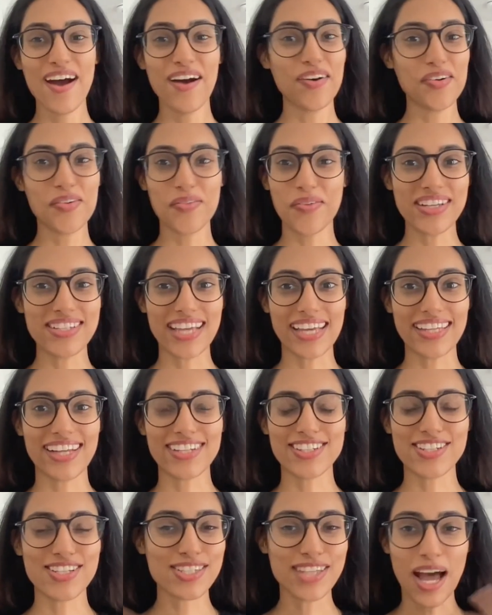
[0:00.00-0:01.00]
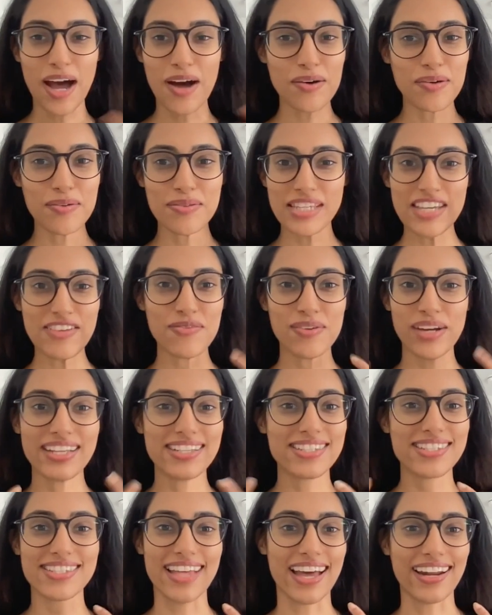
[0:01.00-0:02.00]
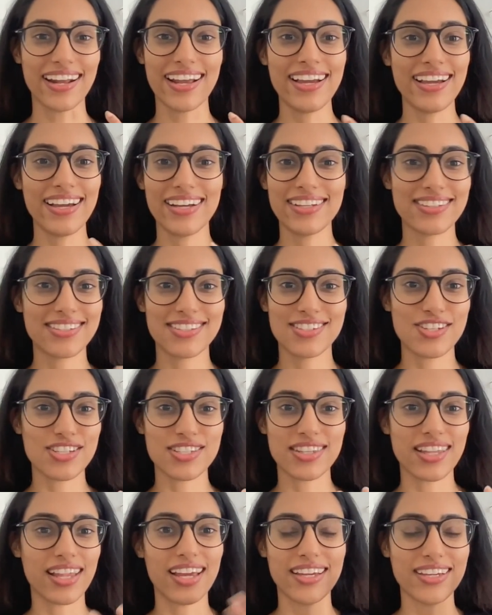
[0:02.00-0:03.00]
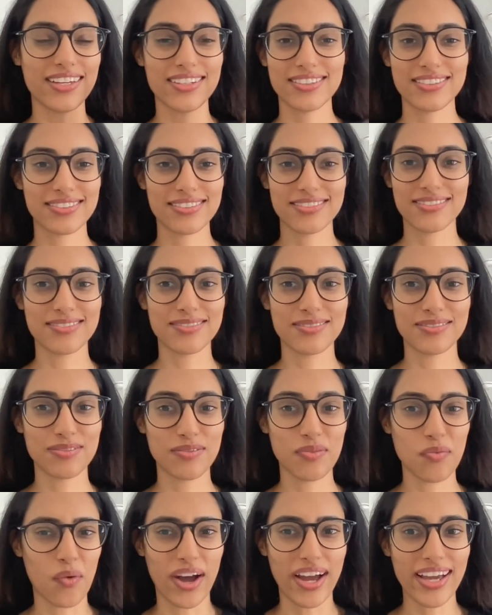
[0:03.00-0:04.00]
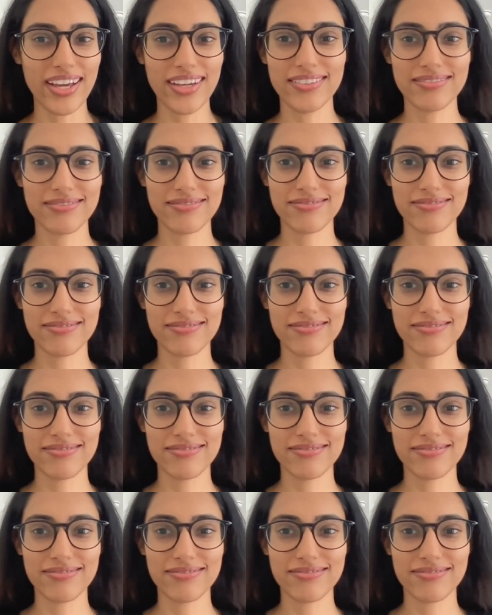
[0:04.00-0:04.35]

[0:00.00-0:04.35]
Who was I? That just sounds, even when I said it, it's just like, what?